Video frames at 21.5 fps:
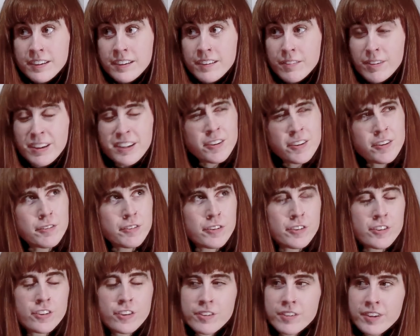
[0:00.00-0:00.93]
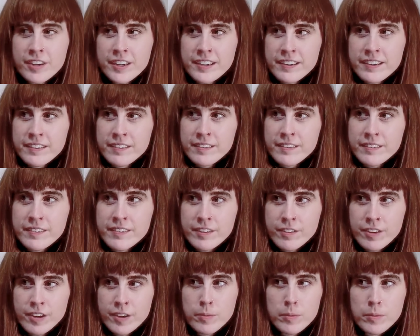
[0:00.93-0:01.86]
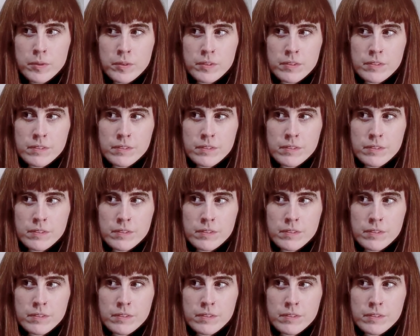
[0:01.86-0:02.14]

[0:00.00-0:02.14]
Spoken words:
Well, I don't know if her songwriting's incredible.